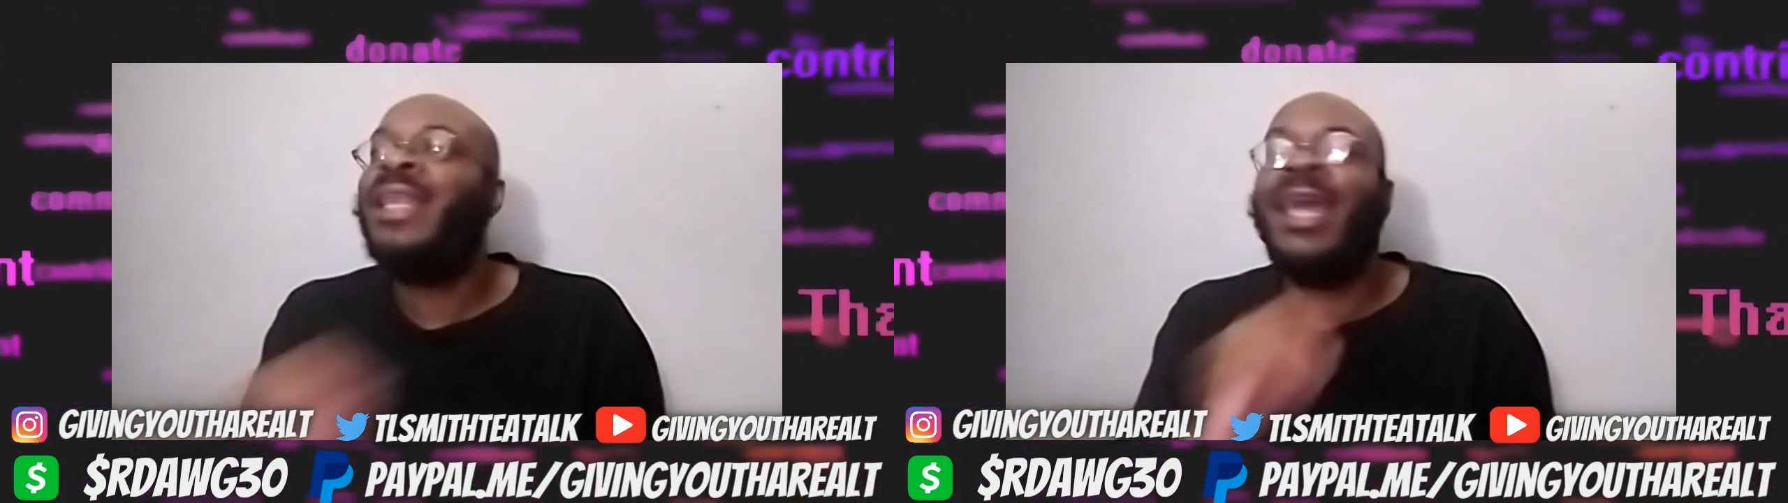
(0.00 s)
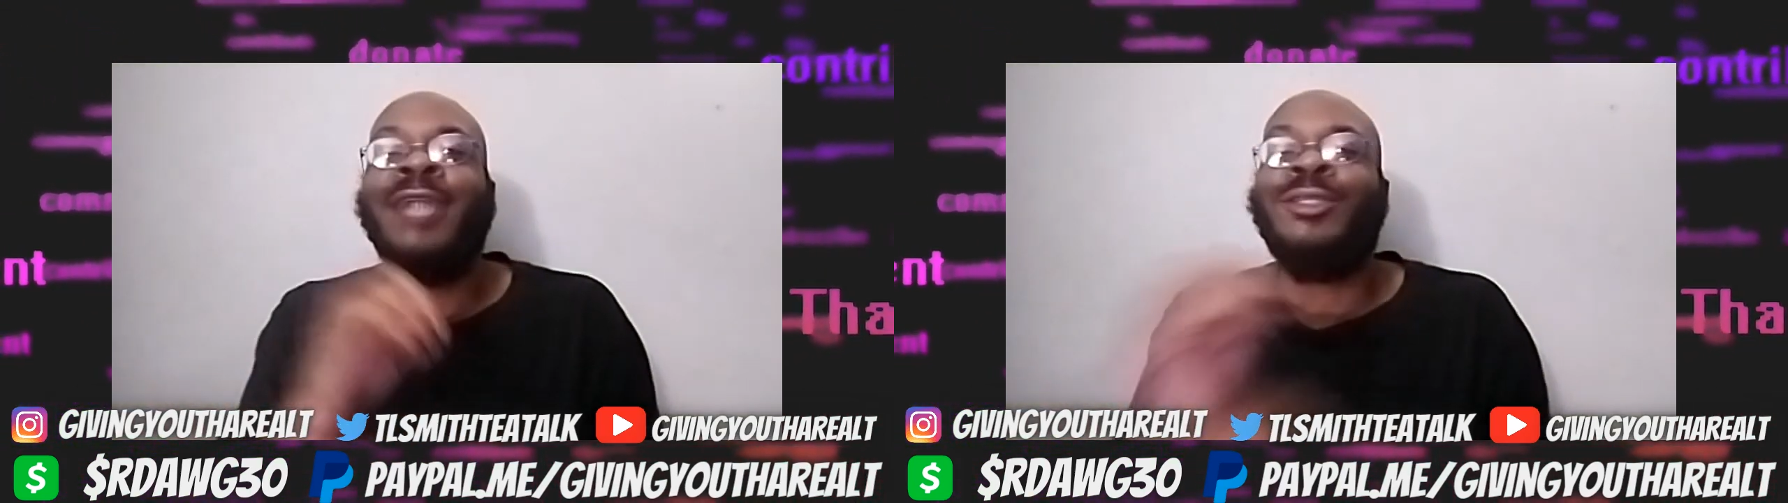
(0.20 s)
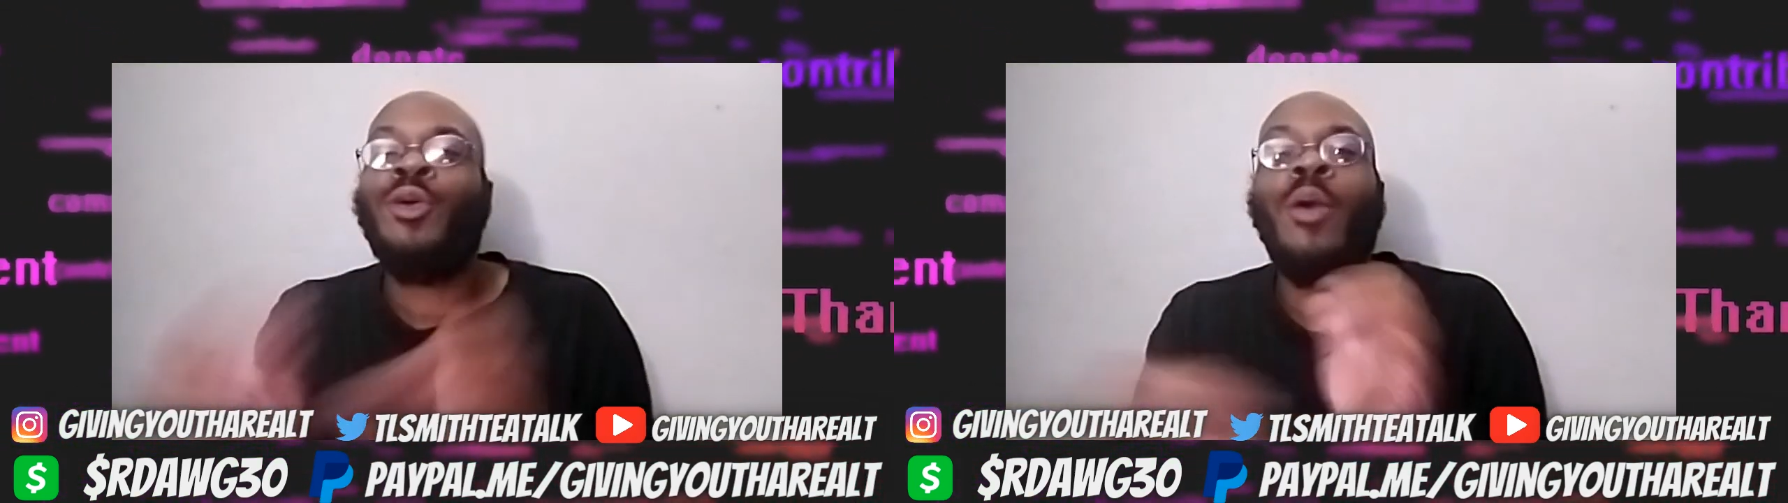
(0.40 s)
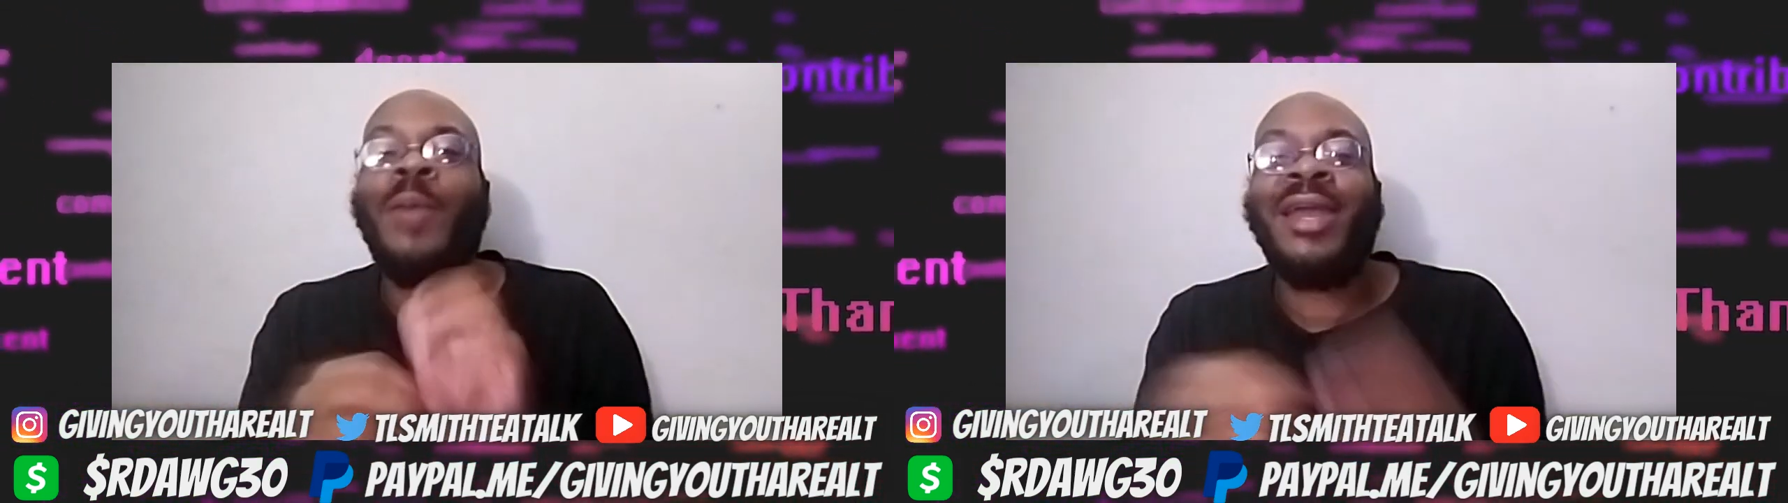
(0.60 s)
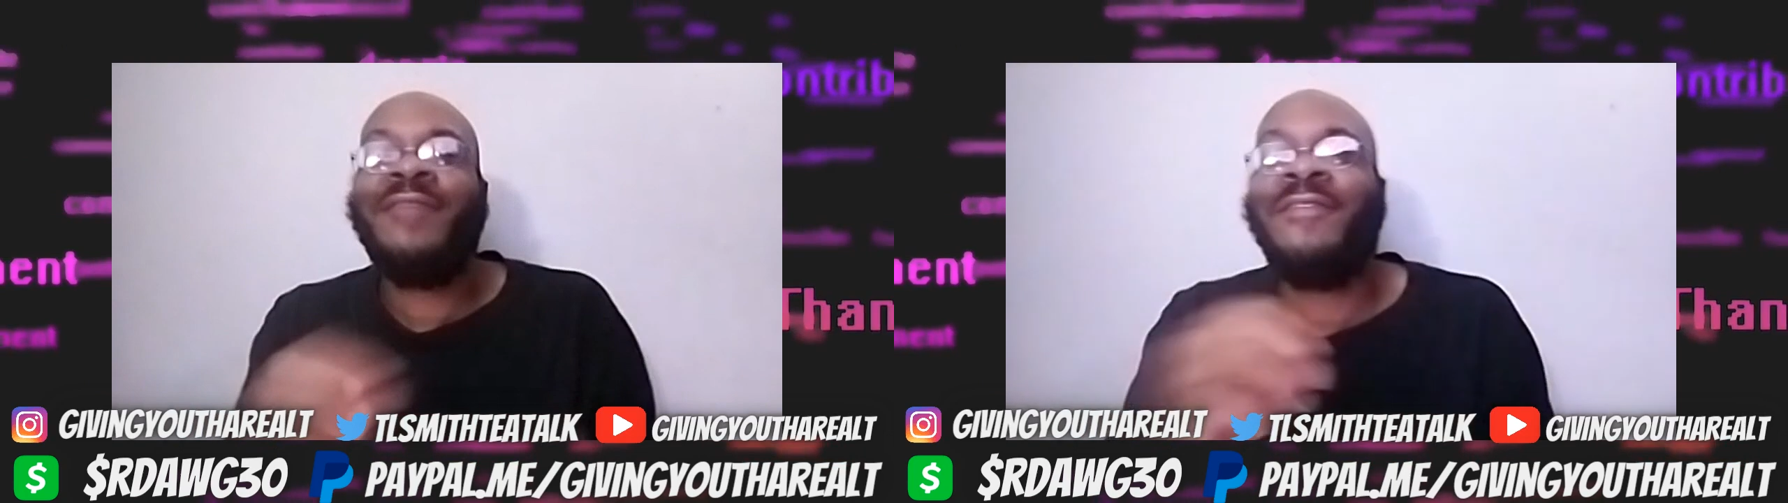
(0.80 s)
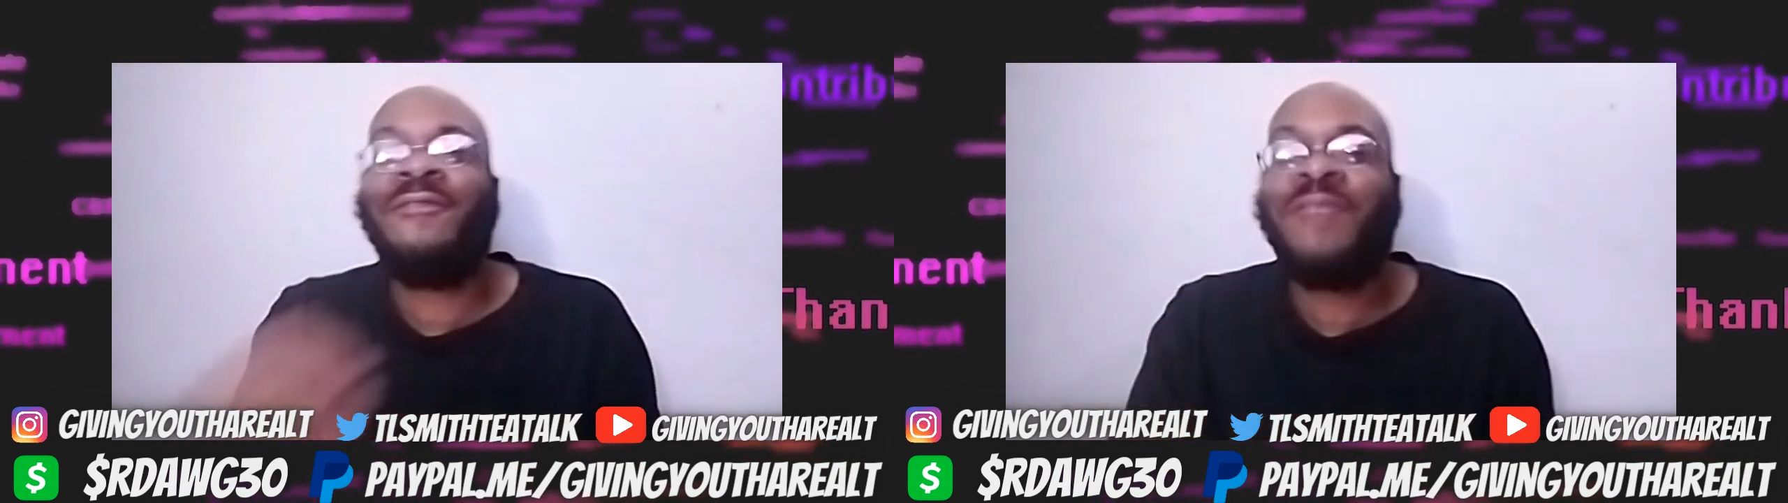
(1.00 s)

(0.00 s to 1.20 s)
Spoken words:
there doing whatever the